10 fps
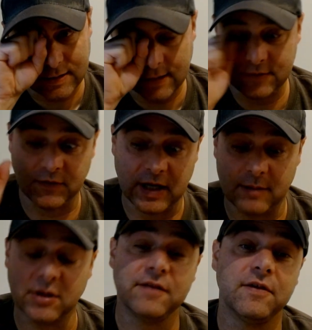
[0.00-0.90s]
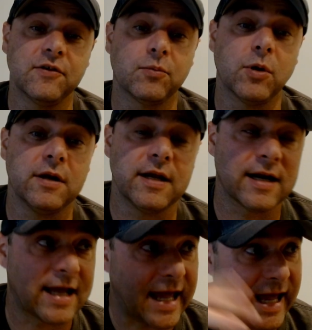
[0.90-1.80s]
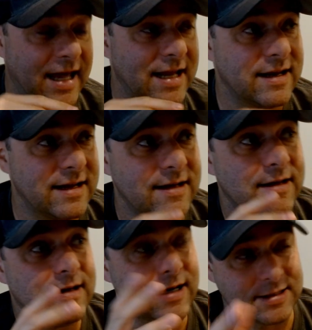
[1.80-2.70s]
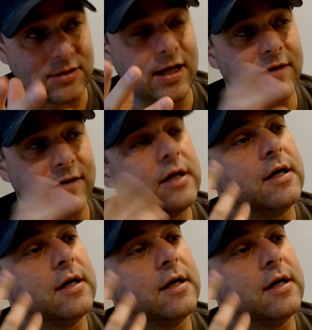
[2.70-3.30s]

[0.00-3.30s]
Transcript: It's funny, I played this one, and I still have it.